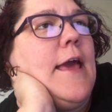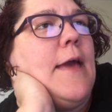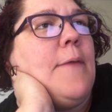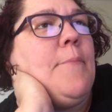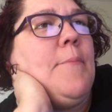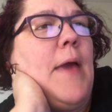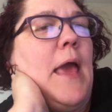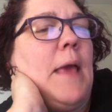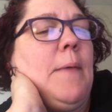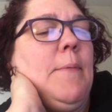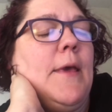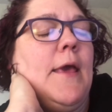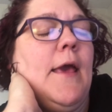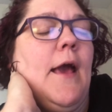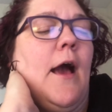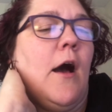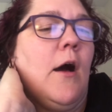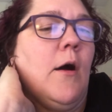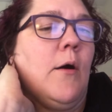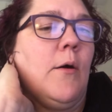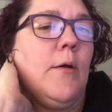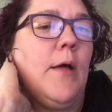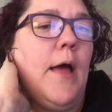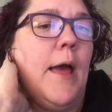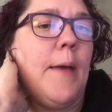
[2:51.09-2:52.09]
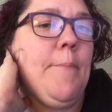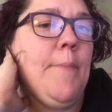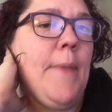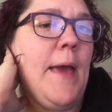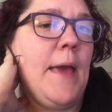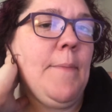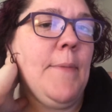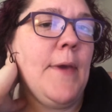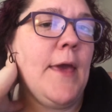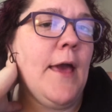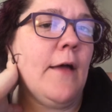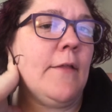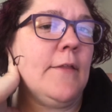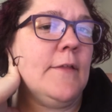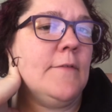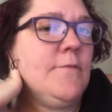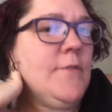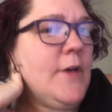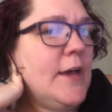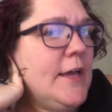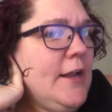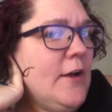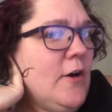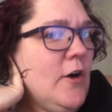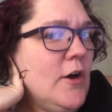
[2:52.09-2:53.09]
And maybe I'll
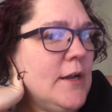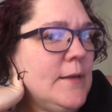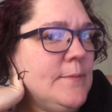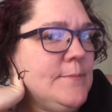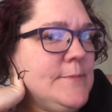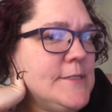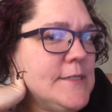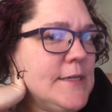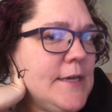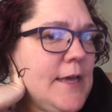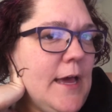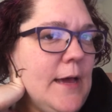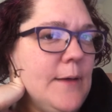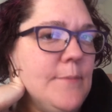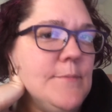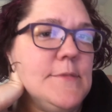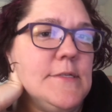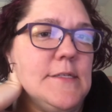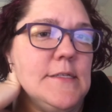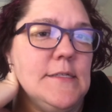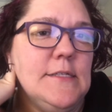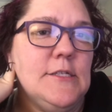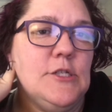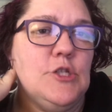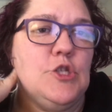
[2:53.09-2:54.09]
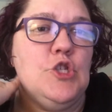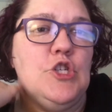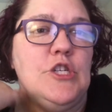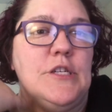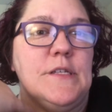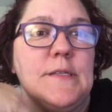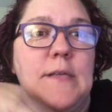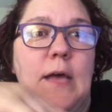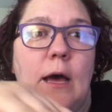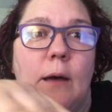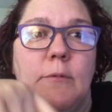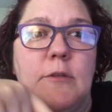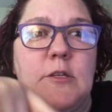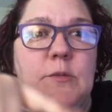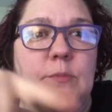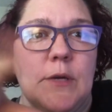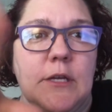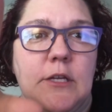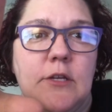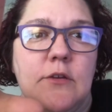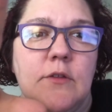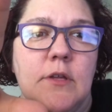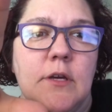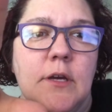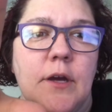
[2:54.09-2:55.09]
invite Autumn to come since she's helped me
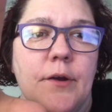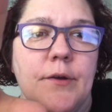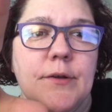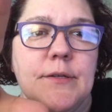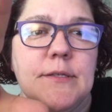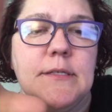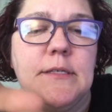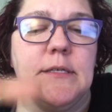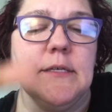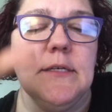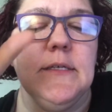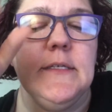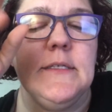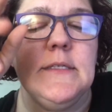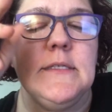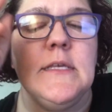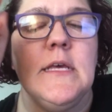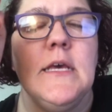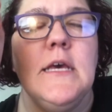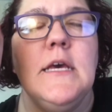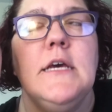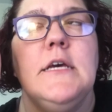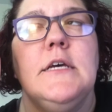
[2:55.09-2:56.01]
do the curtsies.